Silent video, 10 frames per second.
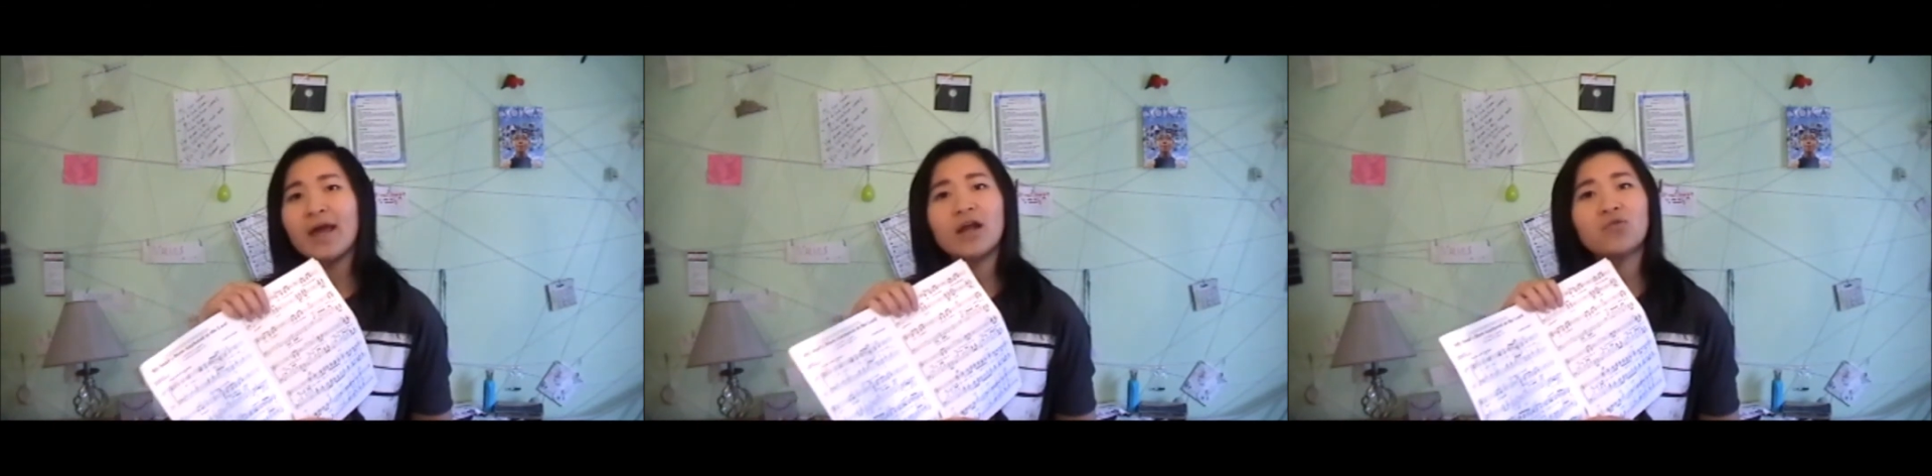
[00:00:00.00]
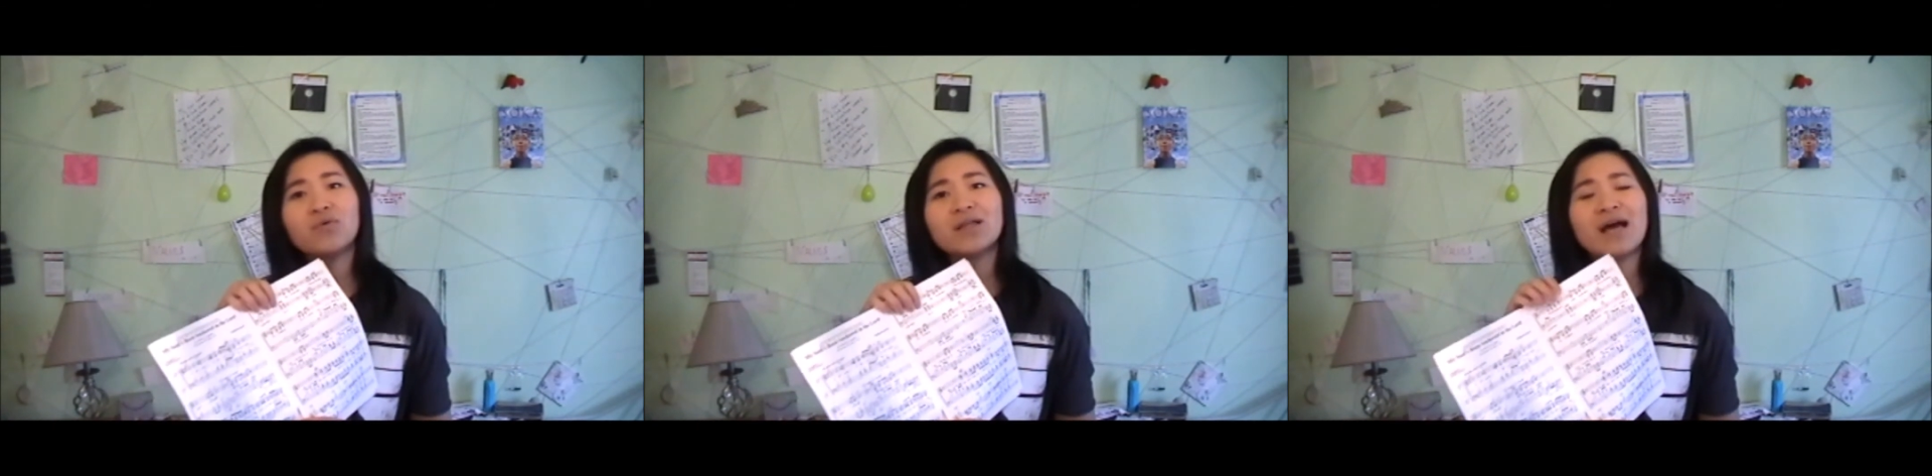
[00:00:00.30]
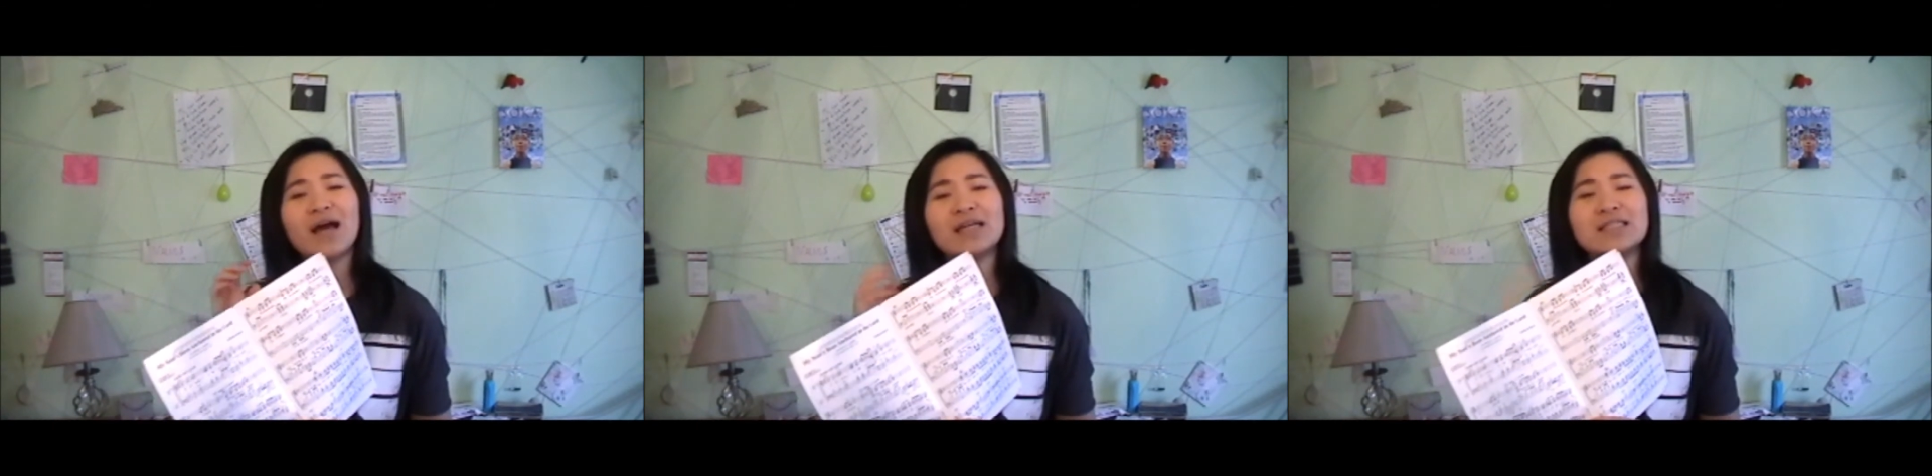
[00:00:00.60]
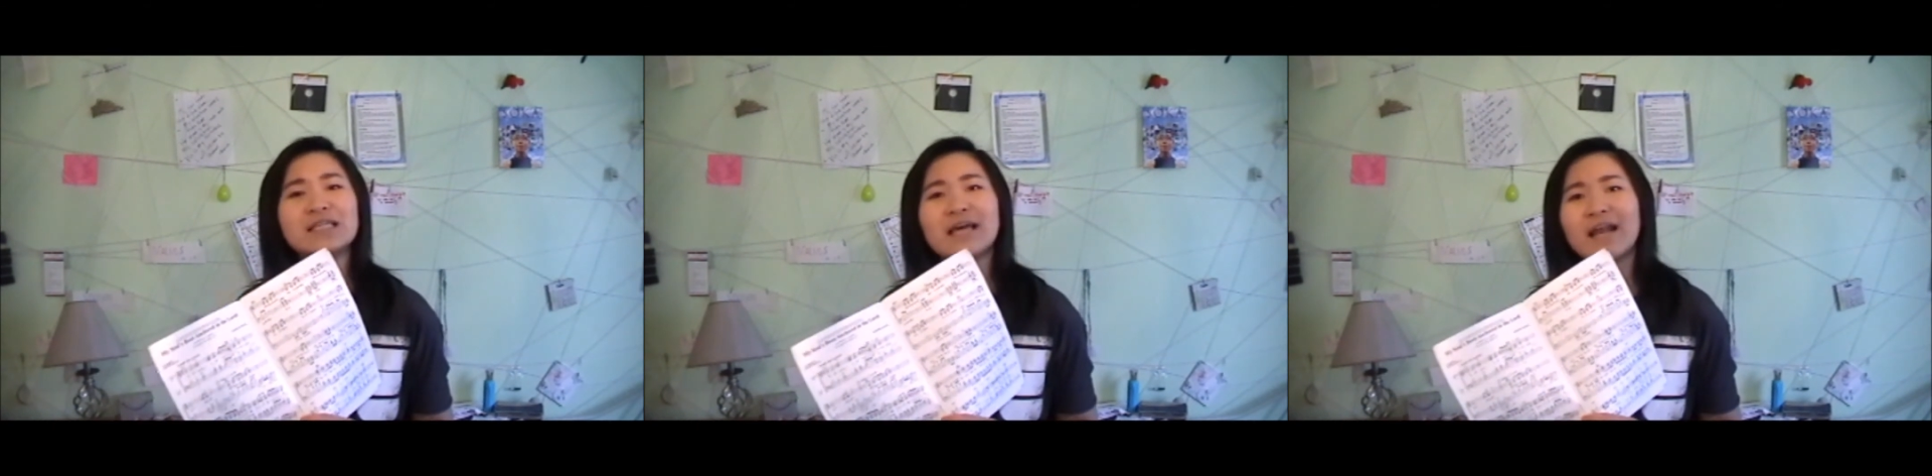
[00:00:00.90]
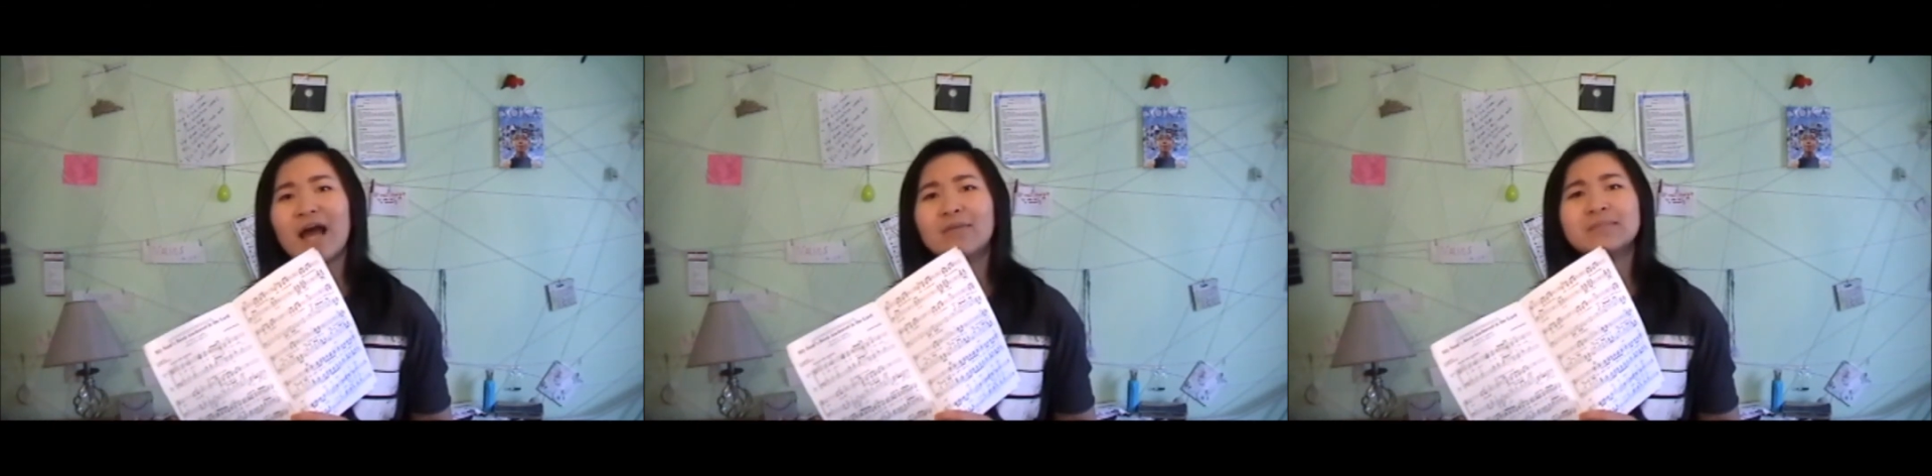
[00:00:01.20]
and I realize
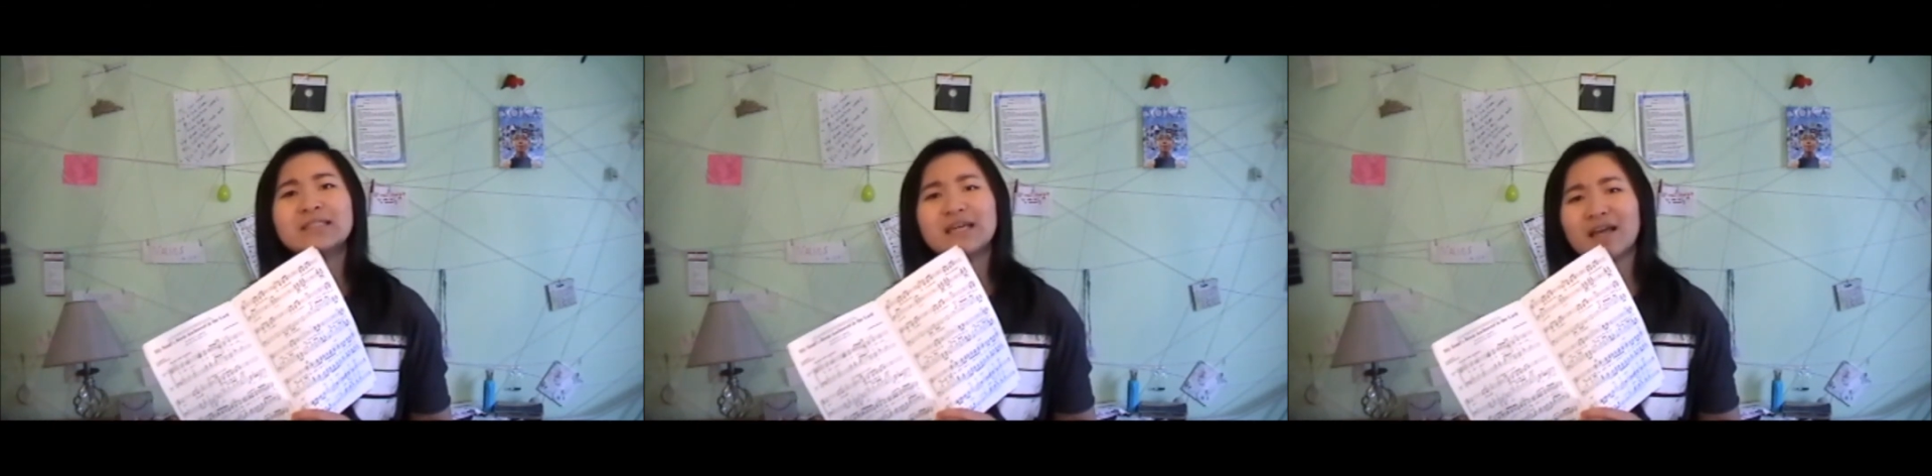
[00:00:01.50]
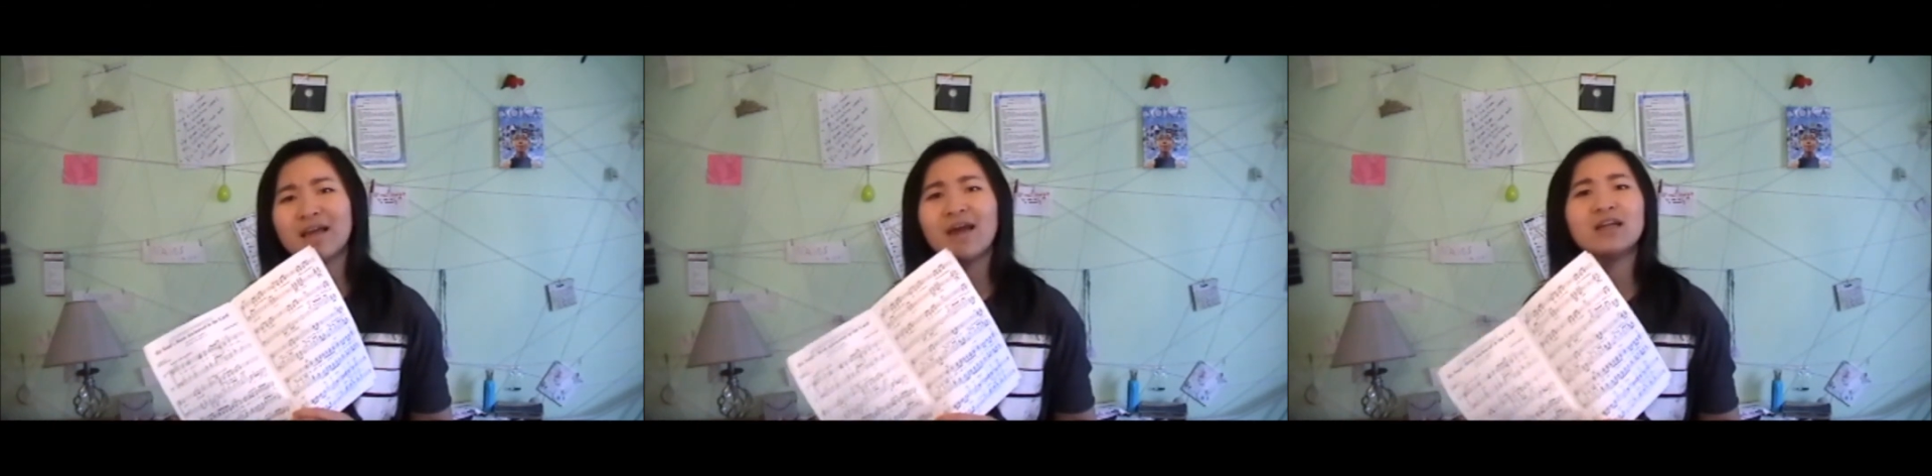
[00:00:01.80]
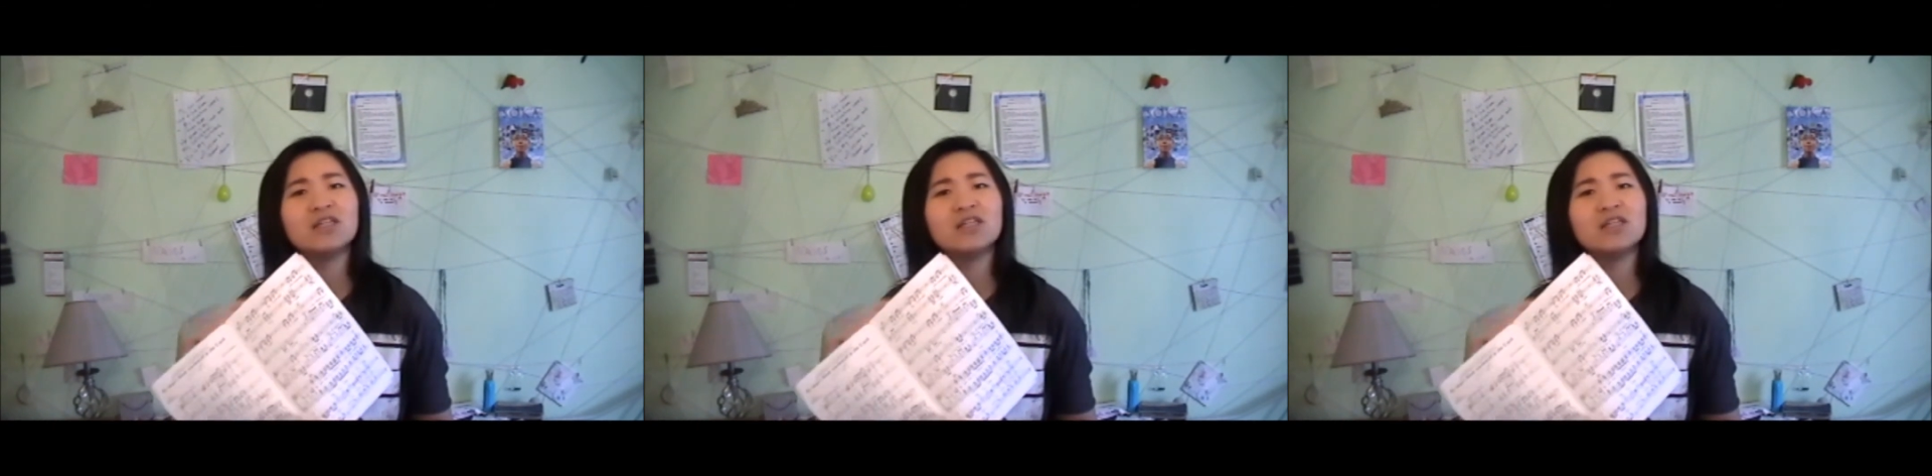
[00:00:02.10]
that I'm singing an